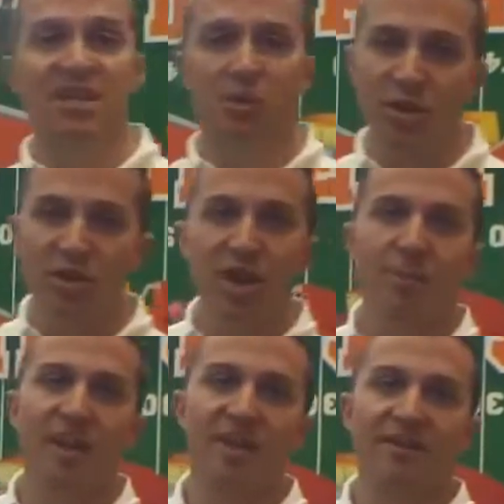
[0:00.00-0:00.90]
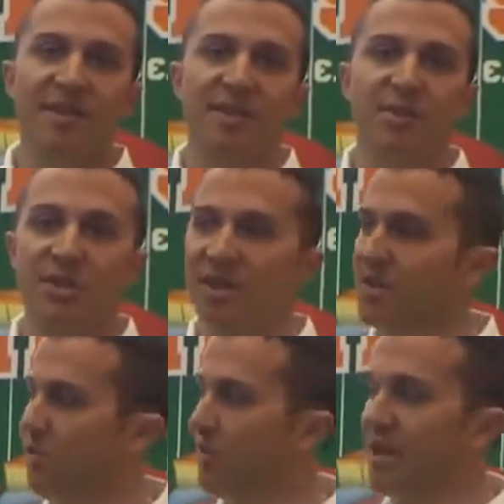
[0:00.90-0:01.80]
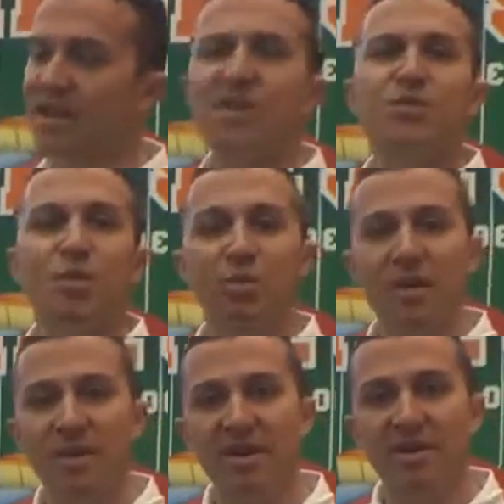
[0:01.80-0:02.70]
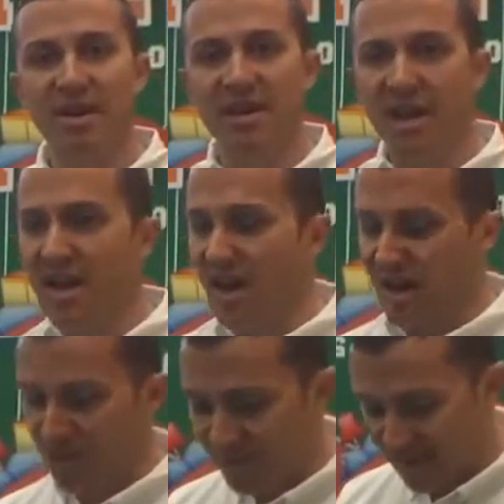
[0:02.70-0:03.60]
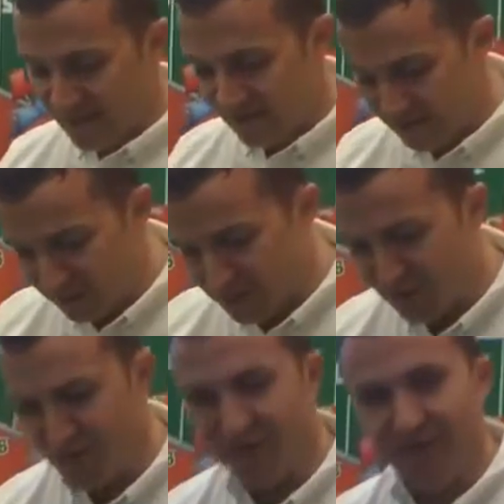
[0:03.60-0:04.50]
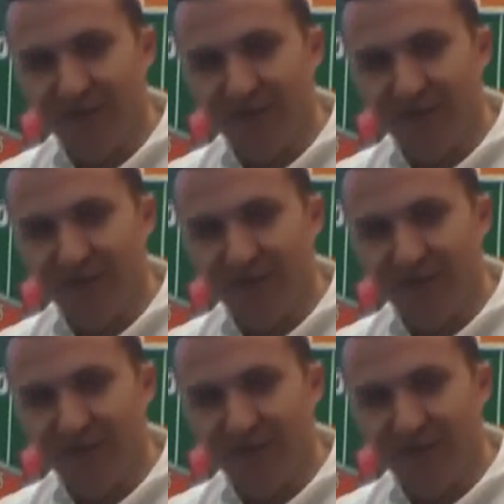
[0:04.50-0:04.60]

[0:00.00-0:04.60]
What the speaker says: So when you come in to visit with us, we'll be in this room primarily. We've got the field turf